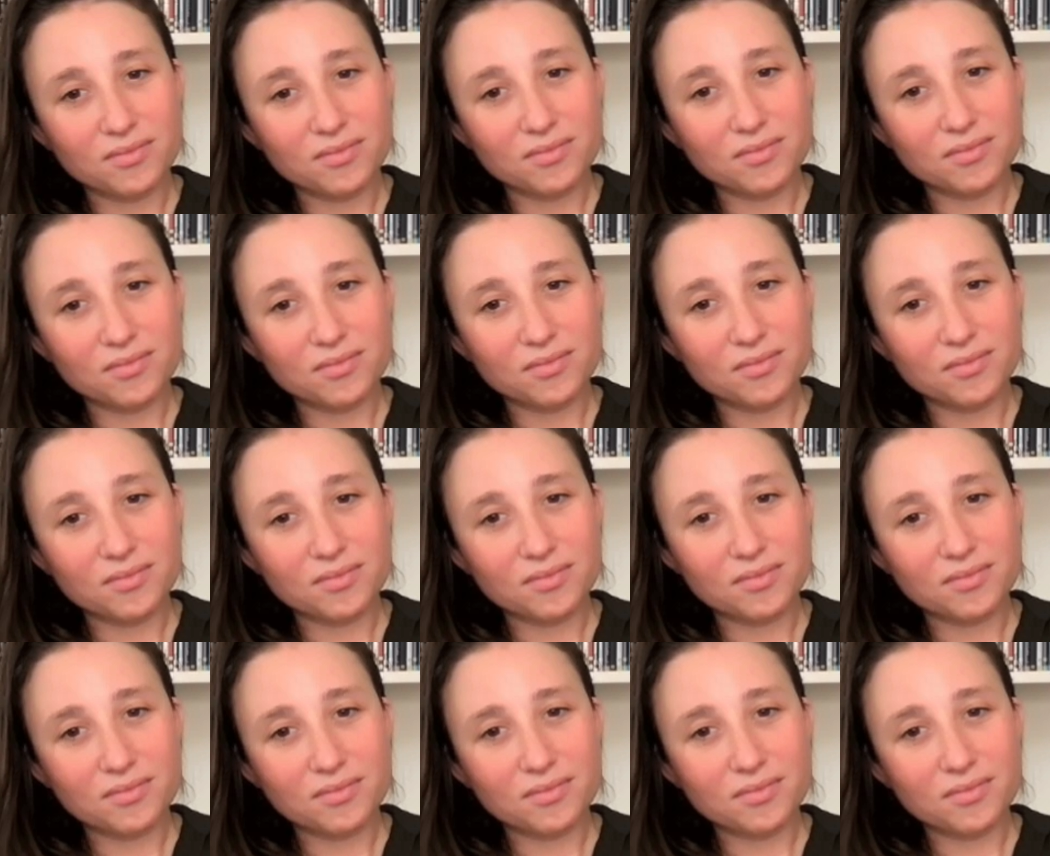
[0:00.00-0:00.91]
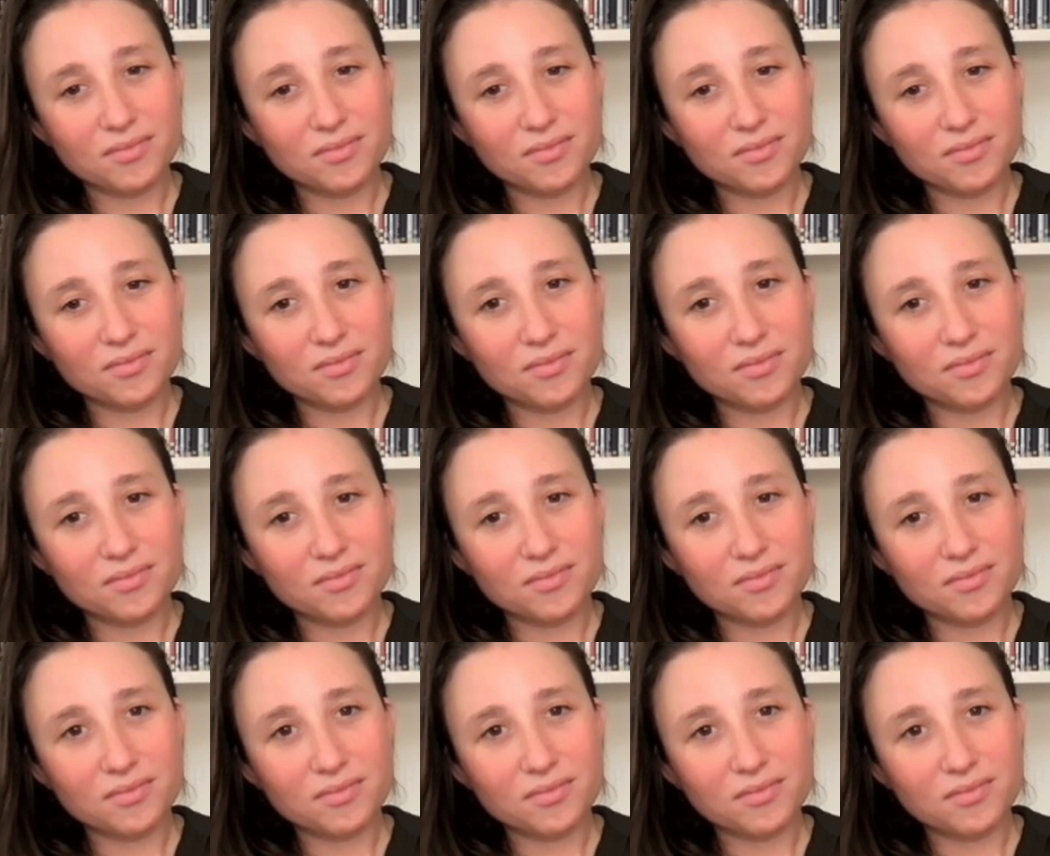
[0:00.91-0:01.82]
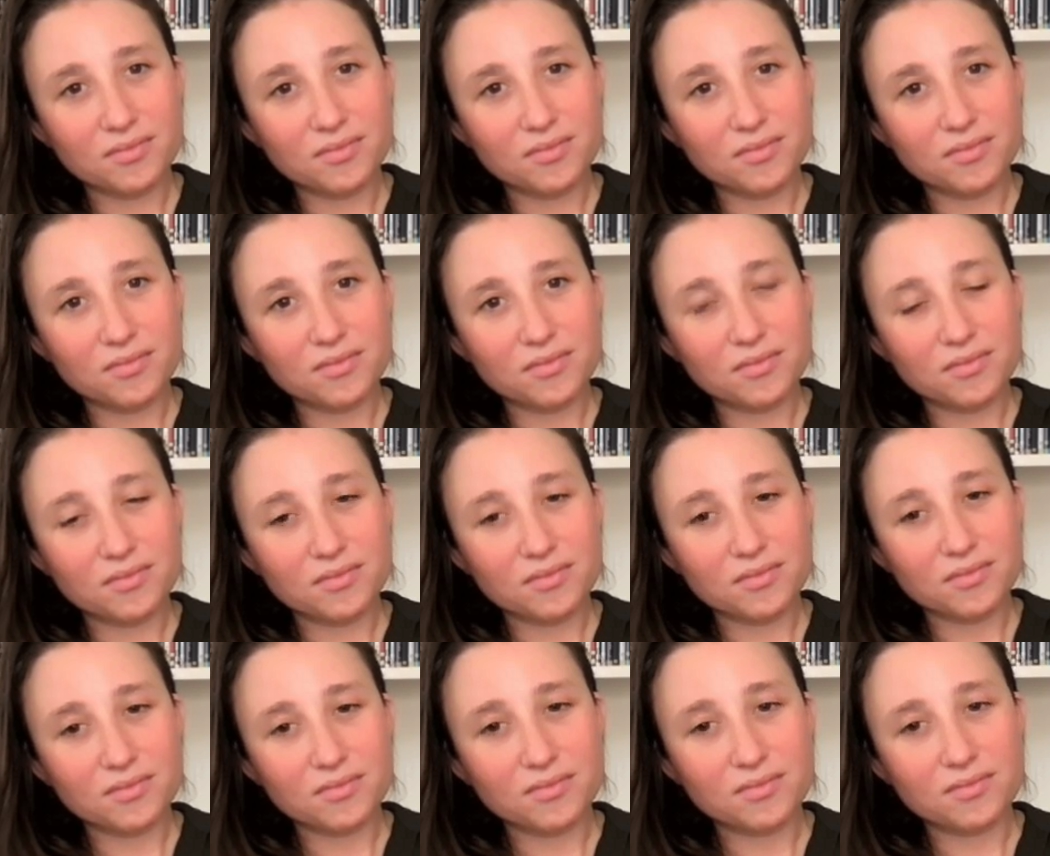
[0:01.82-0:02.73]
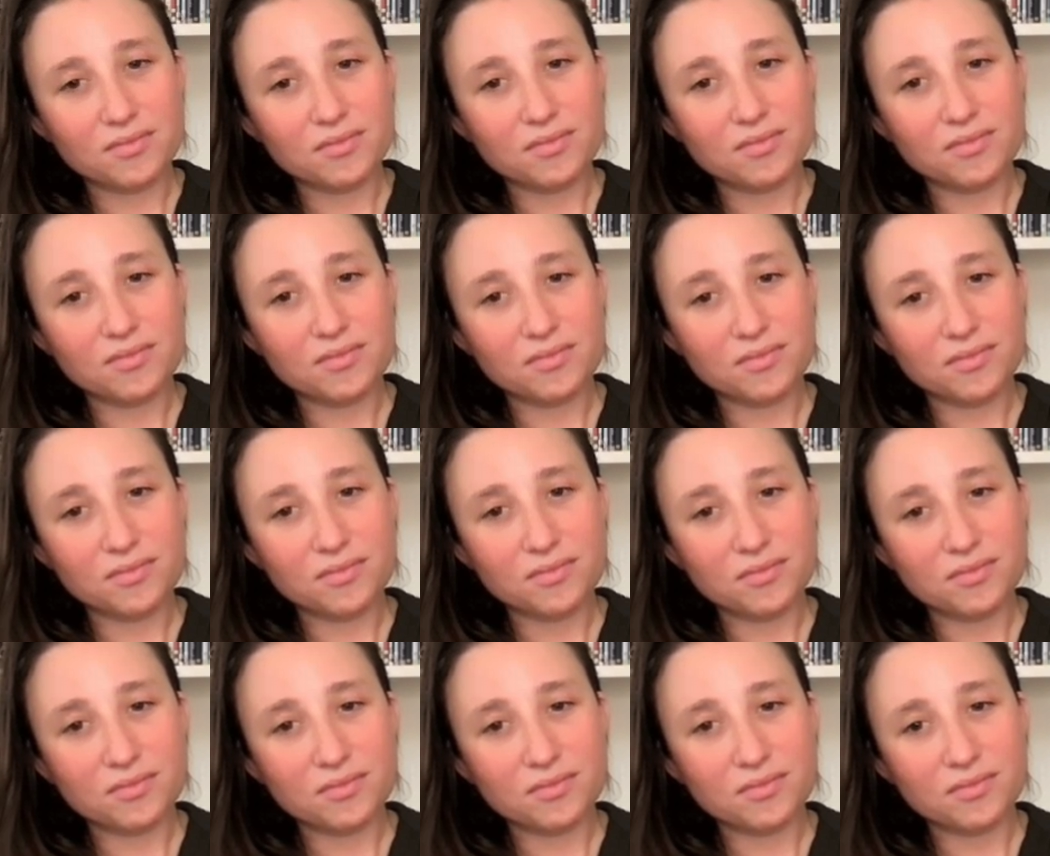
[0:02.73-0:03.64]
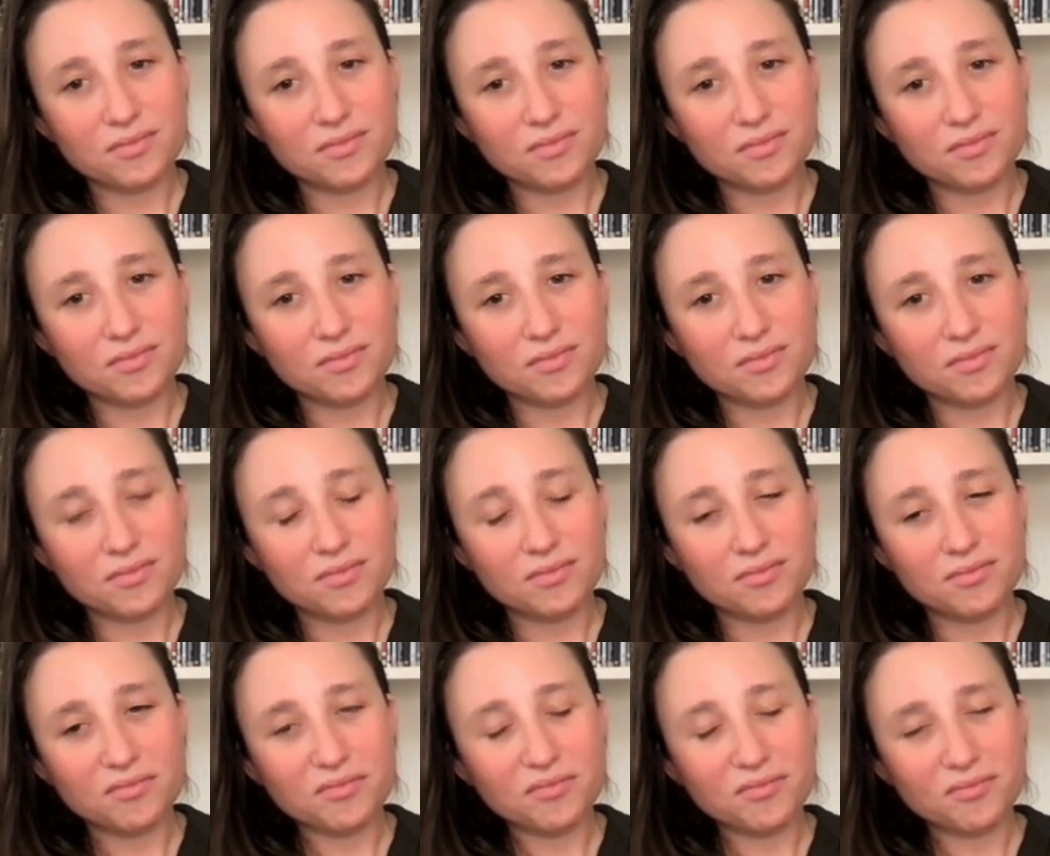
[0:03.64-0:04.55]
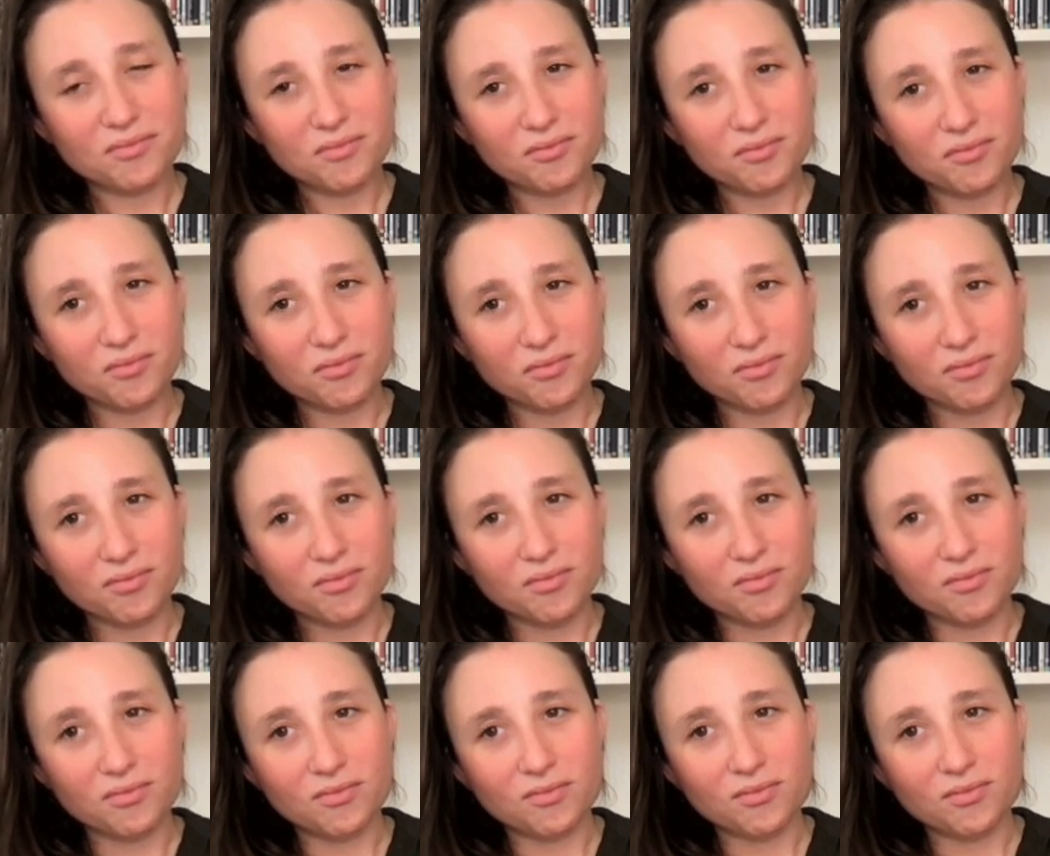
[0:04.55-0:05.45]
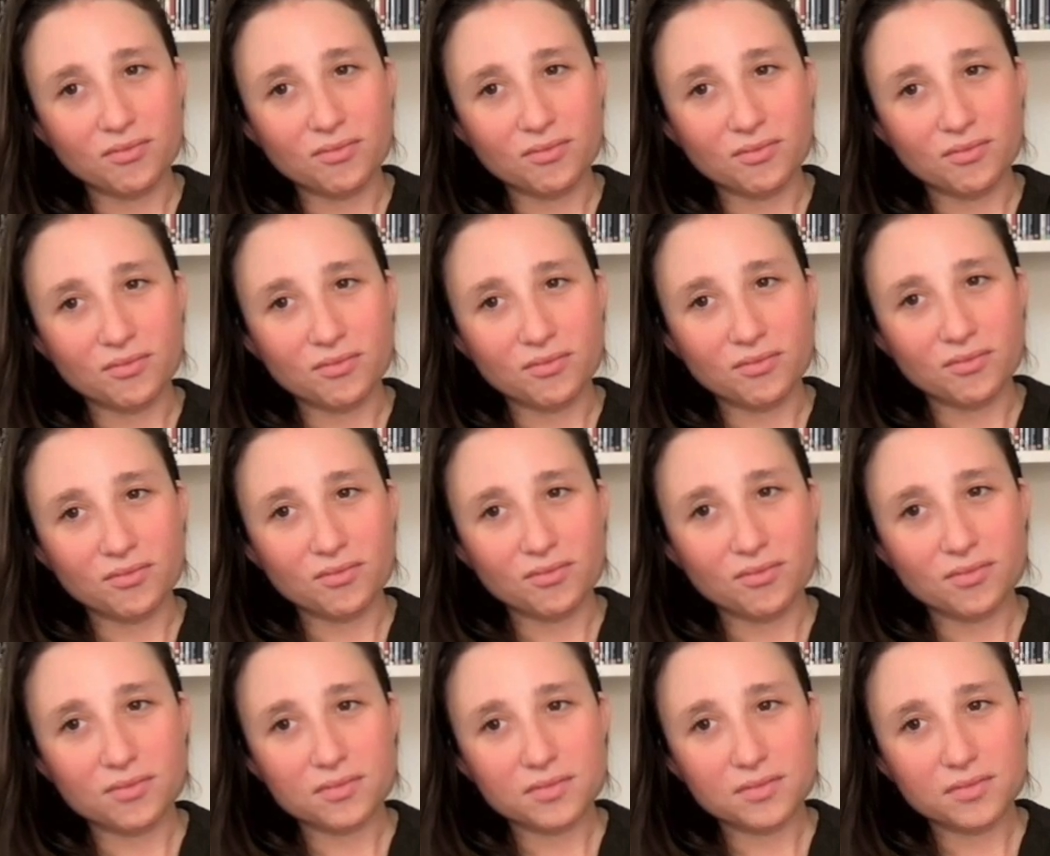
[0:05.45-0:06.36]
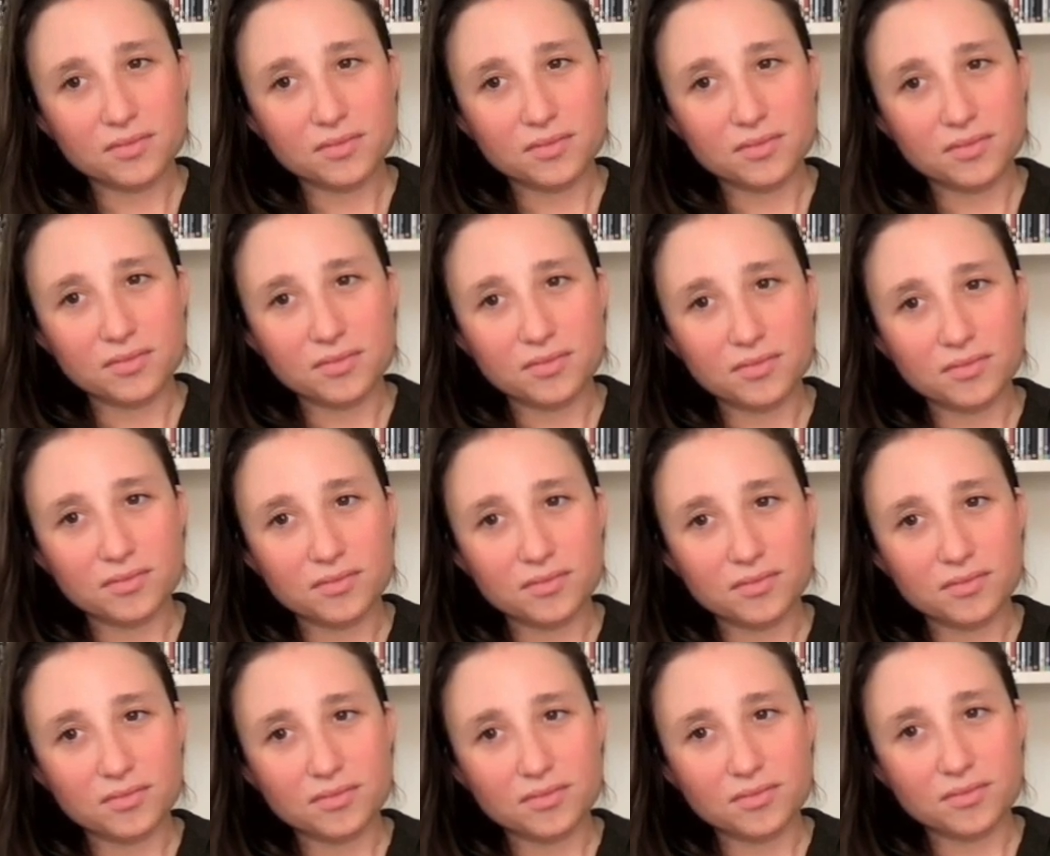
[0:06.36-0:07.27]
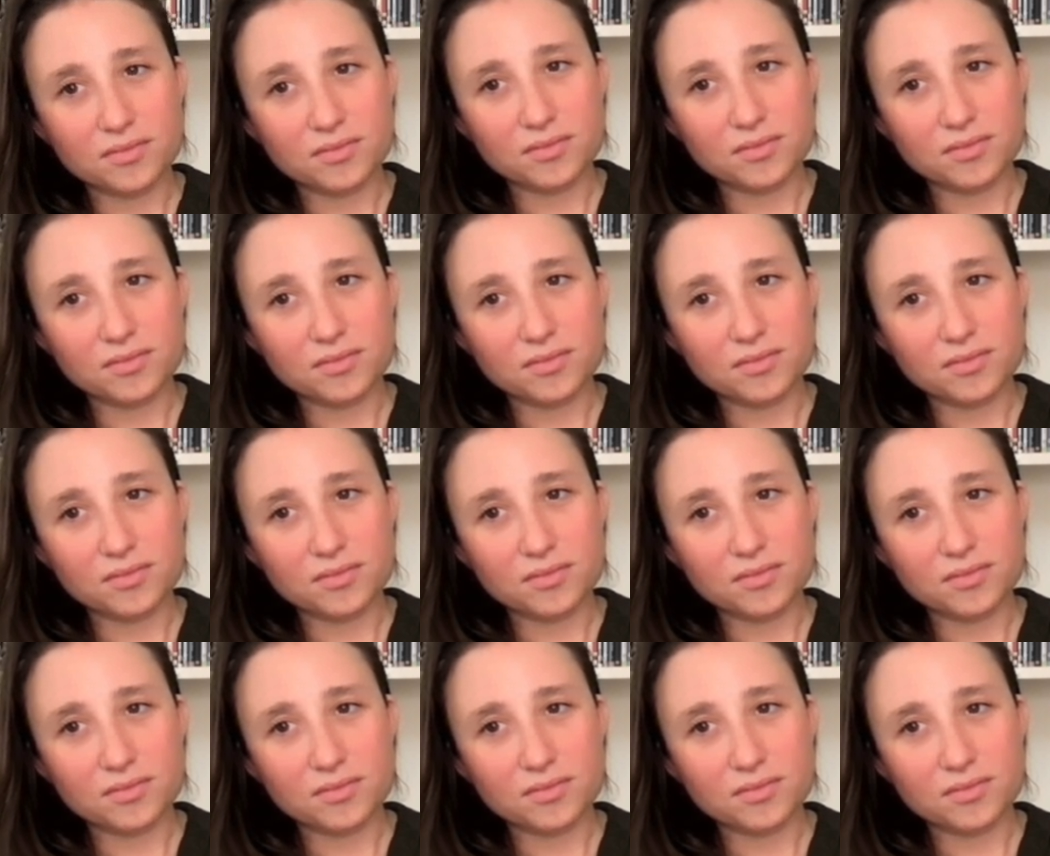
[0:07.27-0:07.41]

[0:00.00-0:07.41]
(silent)